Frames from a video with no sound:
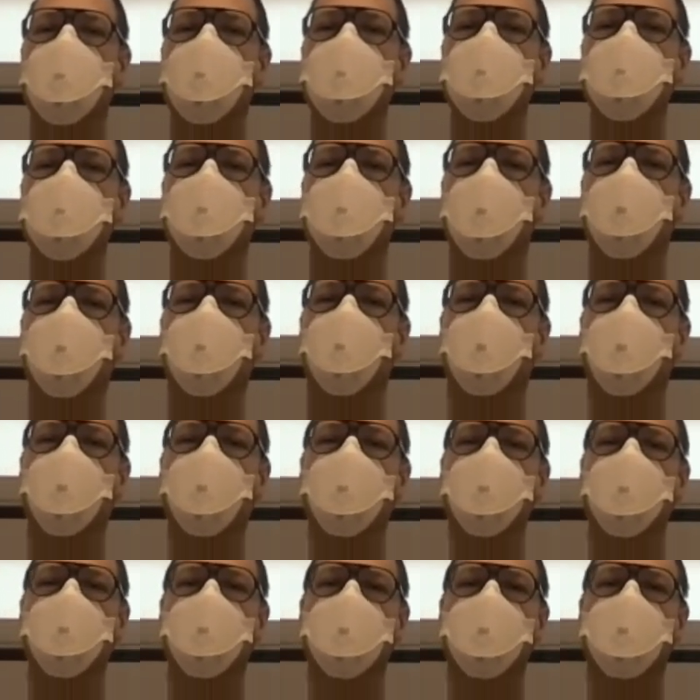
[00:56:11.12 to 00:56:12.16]
So
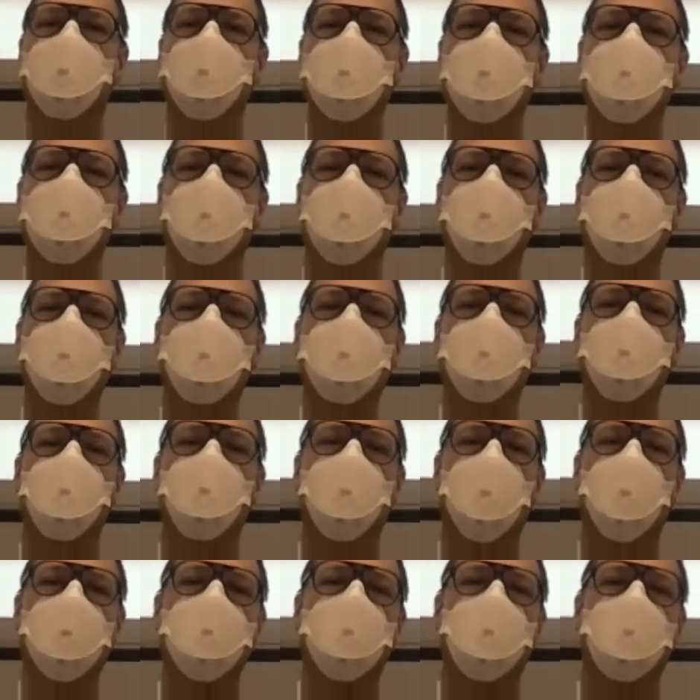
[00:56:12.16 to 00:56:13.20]
therefore, this would be
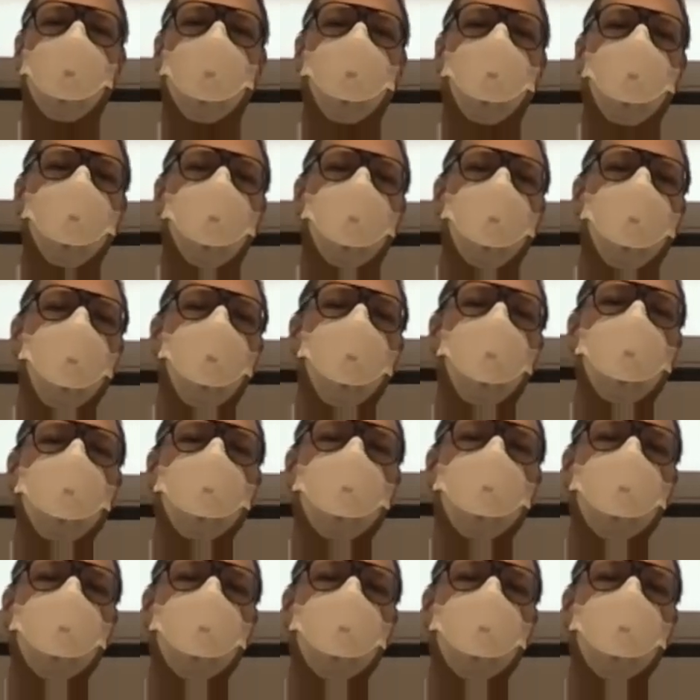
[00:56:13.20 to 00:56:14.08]
diffraction limited image,